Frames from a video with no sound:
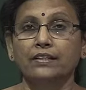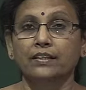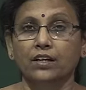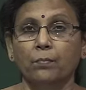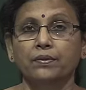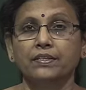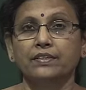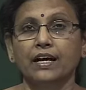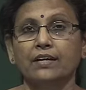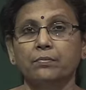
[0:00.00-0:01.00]
the companies
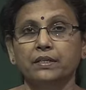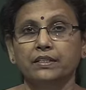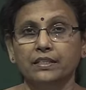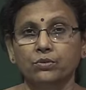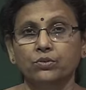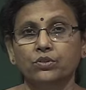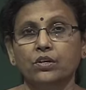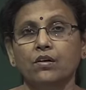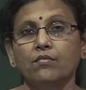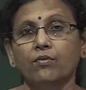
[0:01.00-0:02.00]
are being used
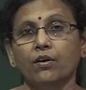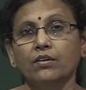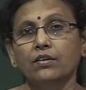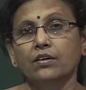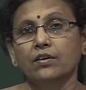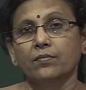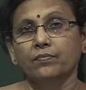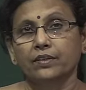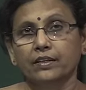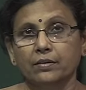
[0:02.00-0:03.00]
for
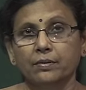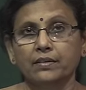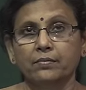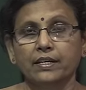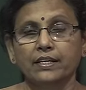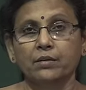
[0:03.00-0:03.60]
giving very